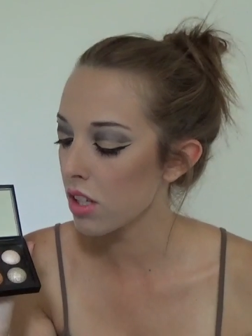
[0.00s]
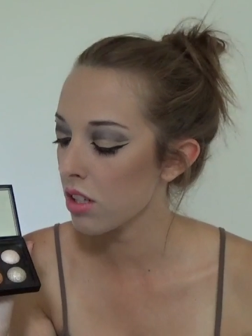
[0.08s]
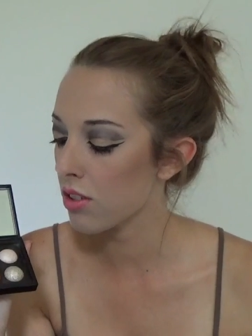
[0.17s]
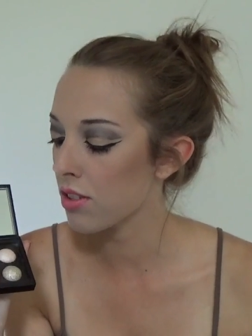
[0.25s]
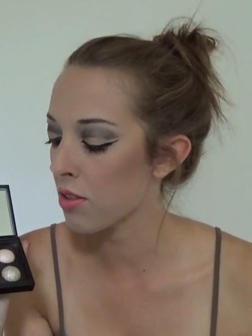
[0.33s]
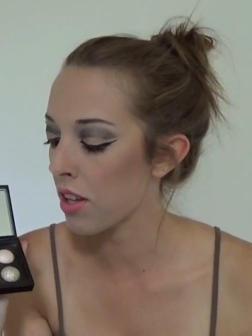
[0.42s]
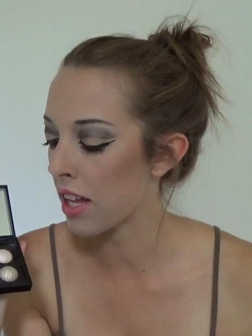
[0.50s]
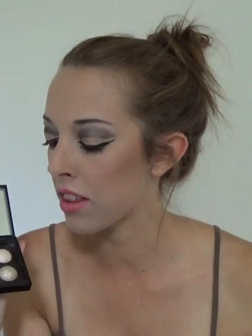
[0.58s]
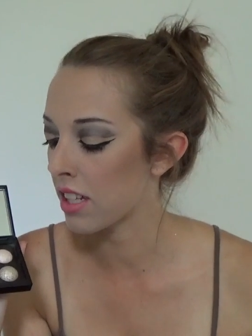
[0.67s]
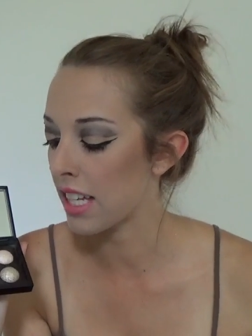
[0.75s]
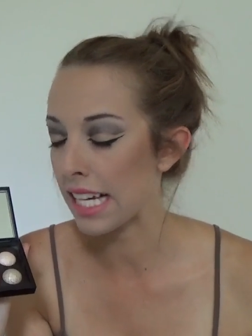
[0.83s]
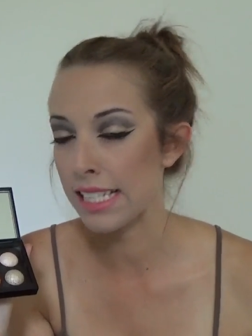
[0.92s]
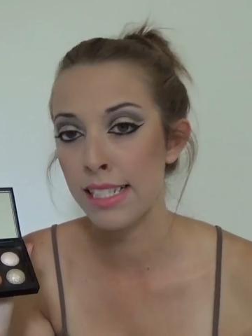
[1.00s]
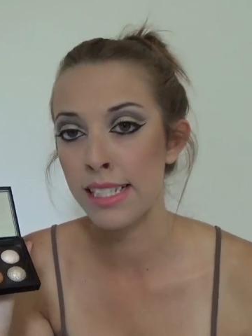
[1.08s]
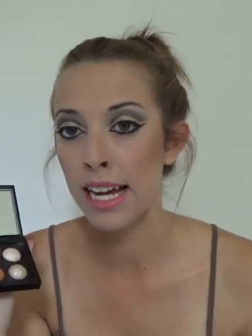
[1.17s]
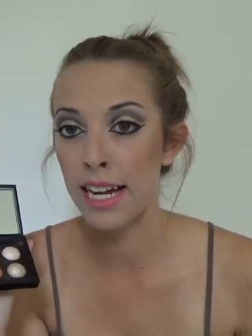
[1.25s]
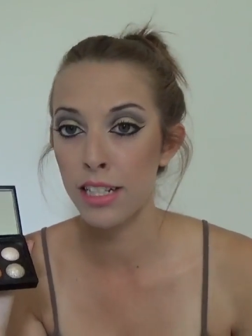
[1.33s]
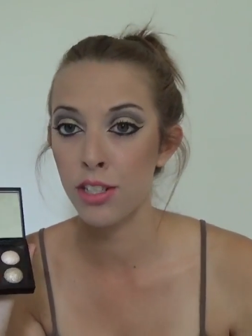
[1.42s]
So then the next
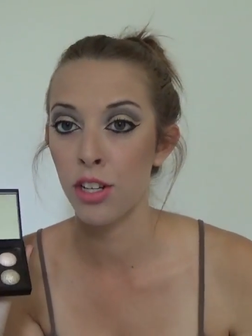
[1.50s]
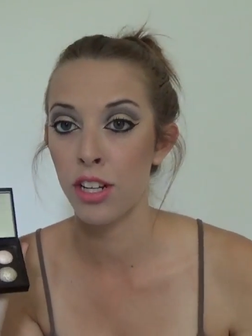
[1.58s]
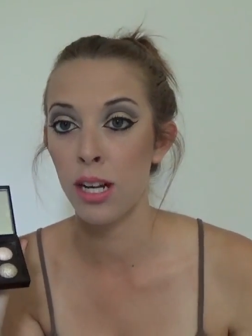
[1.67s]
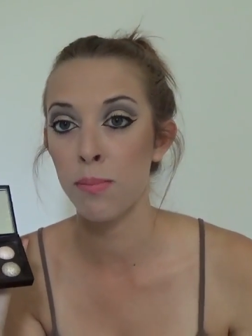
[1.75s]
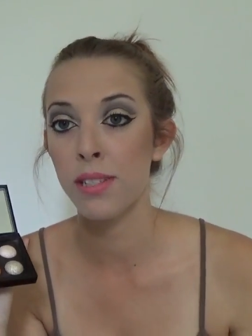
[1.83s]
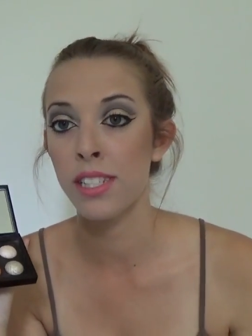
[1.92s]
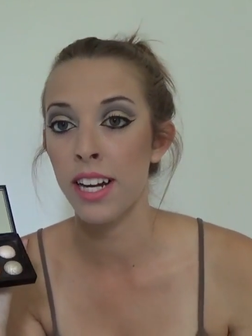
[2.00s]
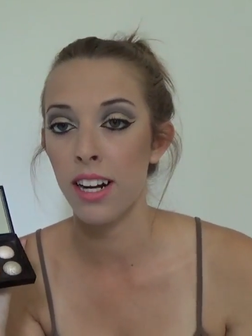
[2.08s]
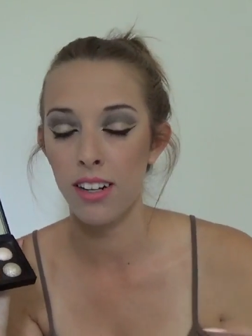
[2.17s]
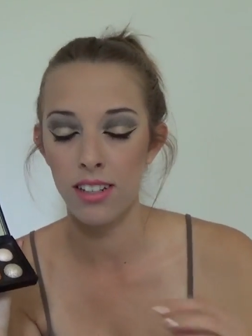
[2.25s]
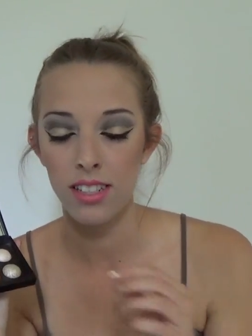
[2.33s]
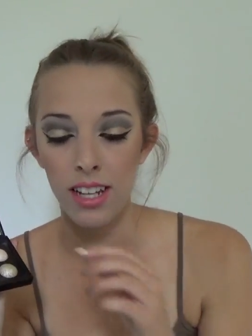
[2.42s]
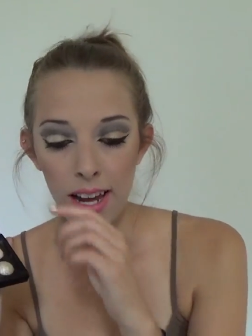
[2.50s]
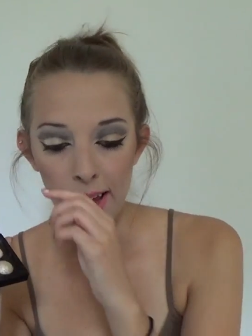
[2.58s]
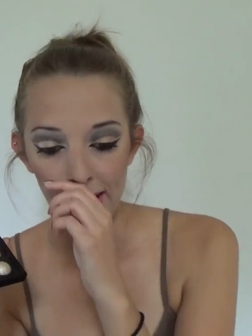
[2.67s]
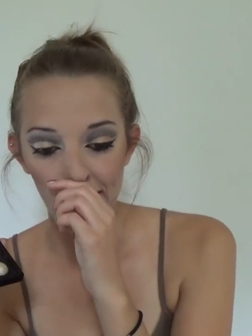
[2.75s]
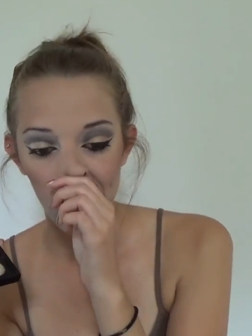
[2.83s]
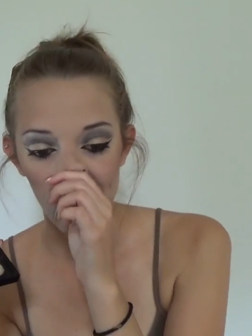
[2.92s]
day I took it upstairs
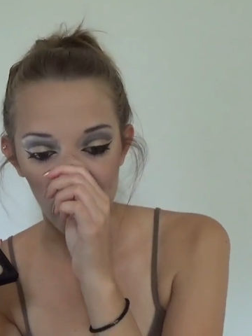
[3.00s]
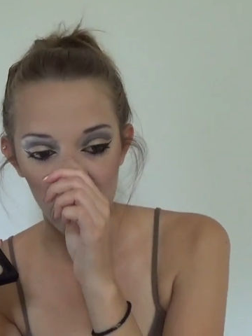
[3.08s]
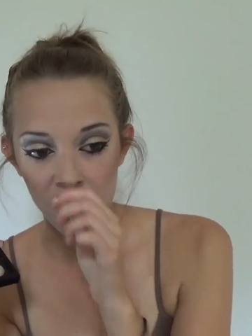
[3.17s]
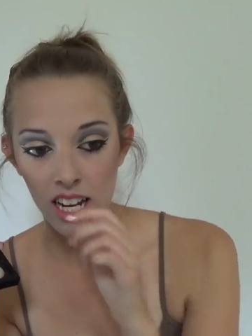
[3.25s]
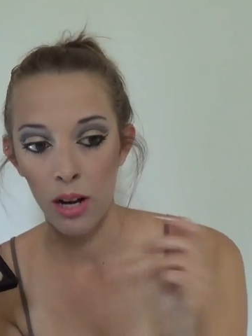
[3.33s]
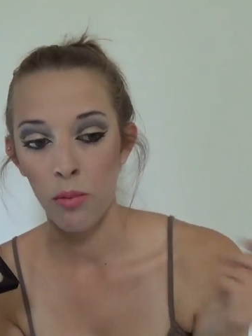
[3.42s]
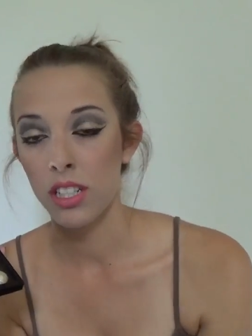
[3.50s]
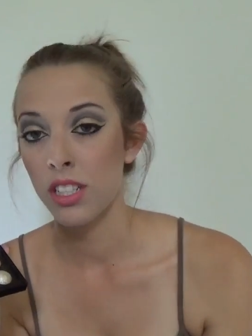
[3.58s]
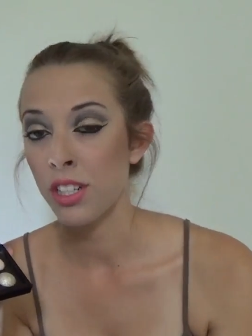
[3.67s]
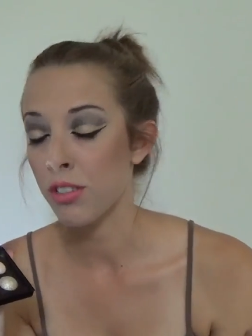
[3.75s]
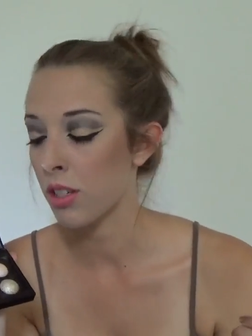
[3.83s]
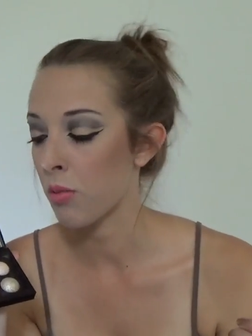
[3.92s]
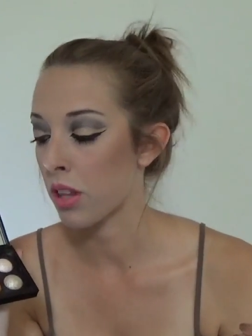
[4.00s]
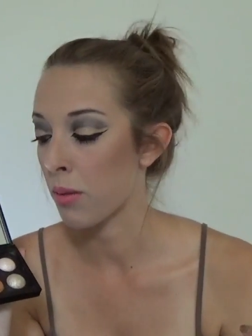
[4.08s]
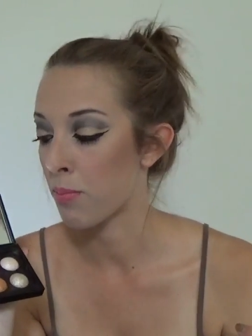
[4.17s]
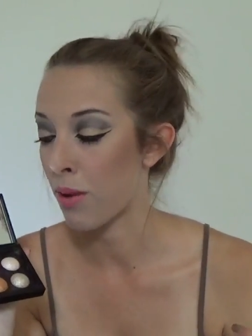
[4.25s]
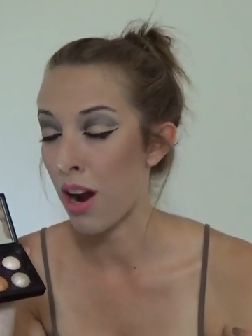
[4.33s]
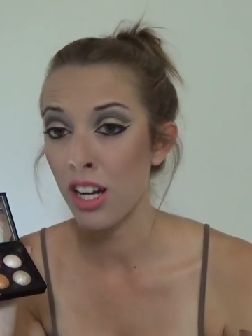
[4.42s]
and I went to use it with a
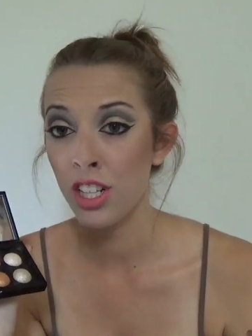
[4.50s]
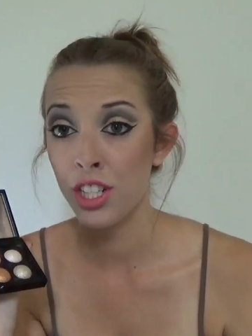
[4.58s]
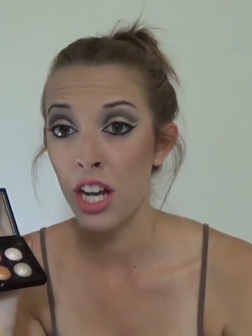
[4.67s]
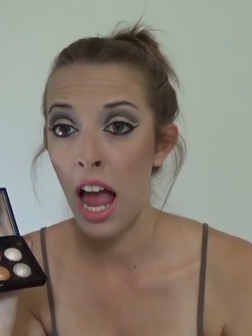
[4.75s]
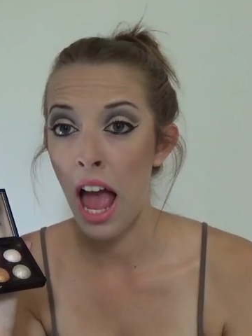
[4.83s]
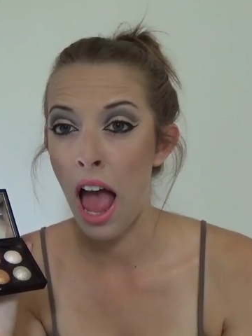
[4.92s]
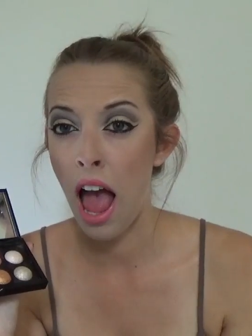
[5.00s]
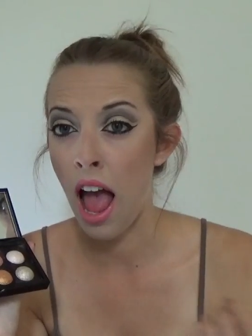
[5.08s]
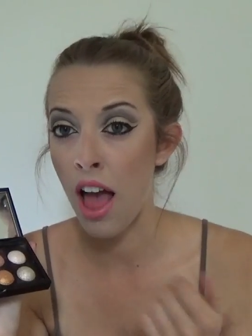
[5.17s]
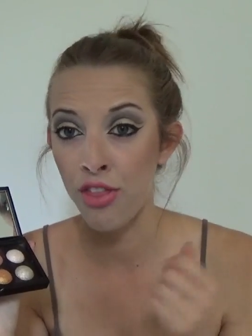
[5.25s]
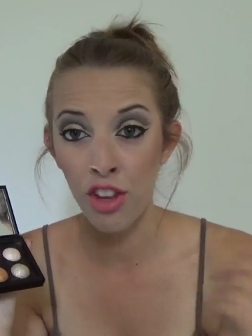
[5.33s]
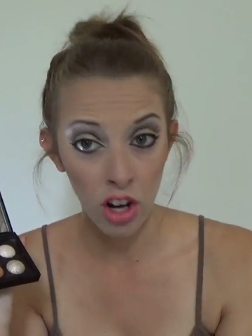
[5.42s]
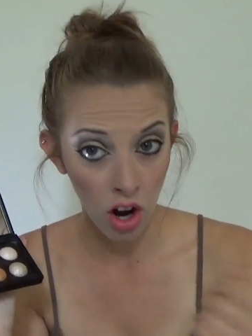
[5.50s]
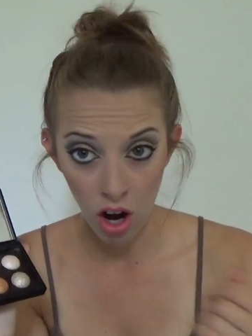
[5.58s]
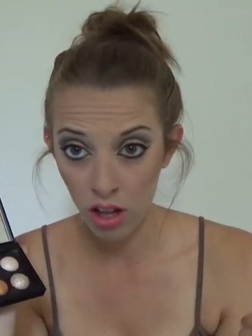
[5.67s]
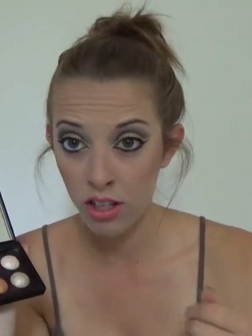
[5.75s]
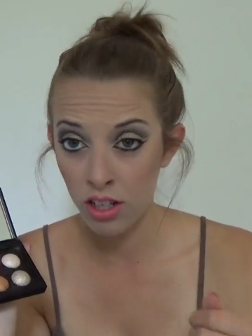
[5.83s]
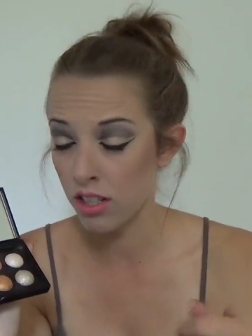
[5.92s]
brush, and the
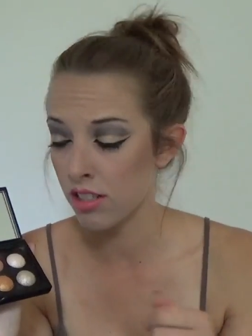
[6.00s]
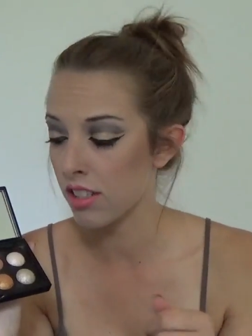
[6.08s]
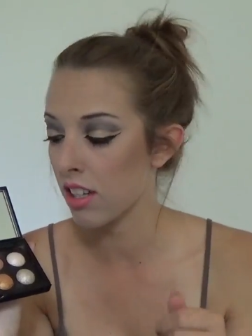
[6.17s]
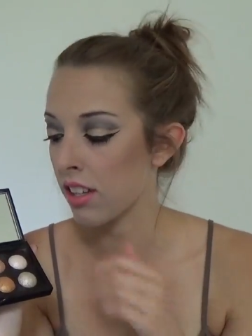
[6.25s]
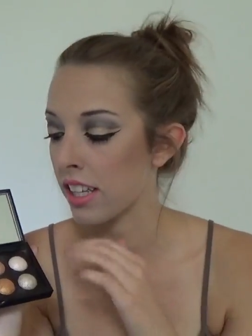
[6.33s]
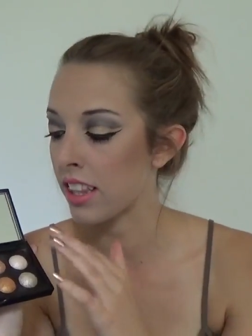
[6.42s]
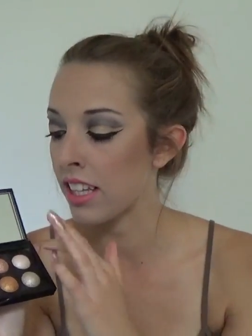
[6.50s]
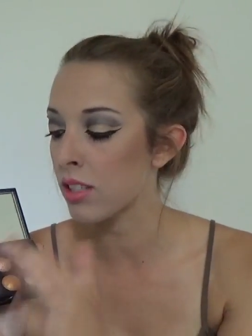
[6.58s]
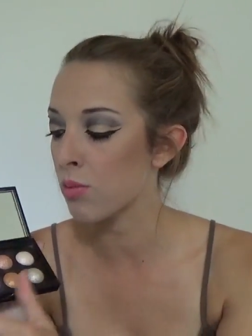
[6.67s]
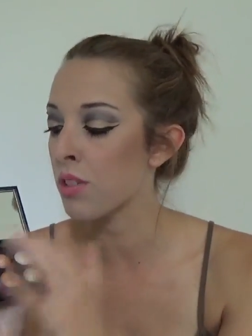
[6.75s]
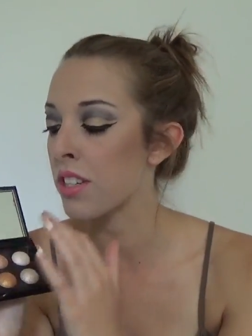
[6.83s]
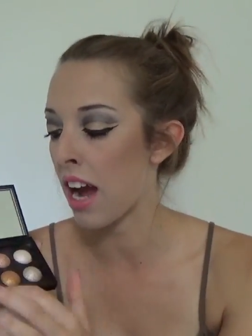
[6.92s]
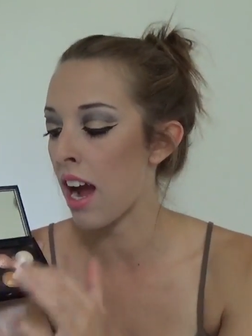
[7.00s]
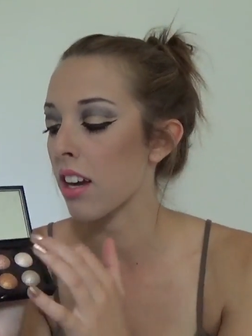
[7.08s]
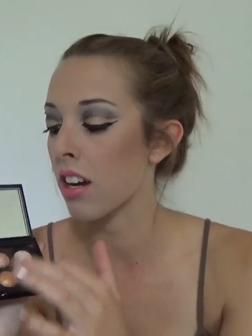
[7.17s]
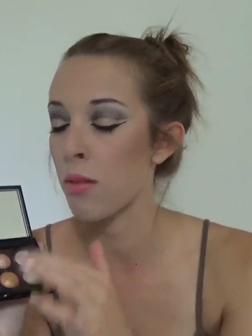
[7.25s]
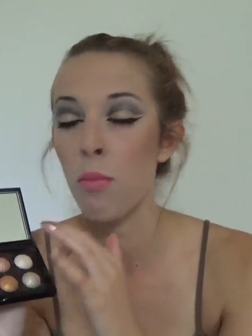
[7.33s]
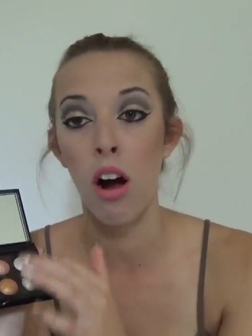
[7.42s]
colors, like these would not
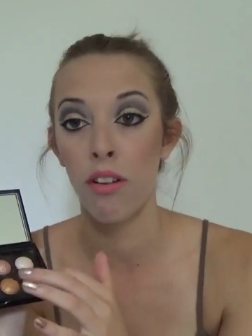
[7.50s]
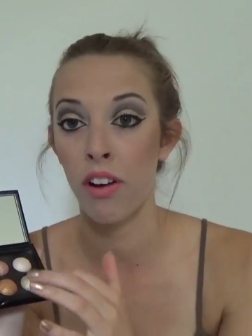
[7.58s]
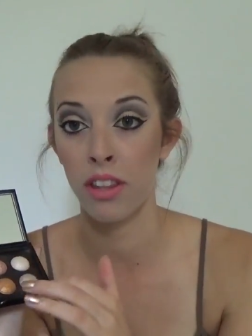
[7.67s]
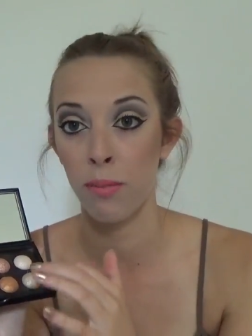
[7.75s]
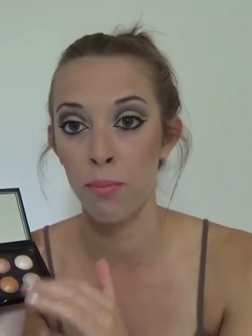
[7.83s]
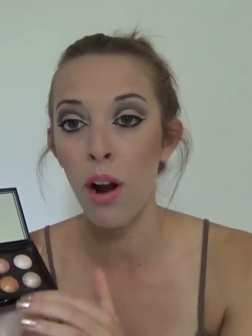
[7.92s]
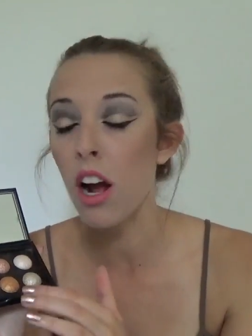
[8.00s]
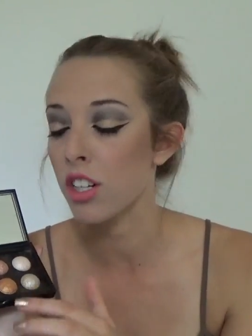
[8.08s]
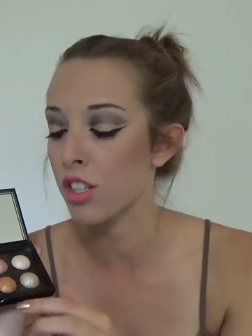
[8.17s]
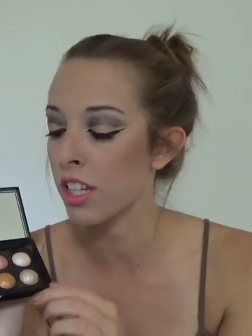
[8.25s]
come off on the brush.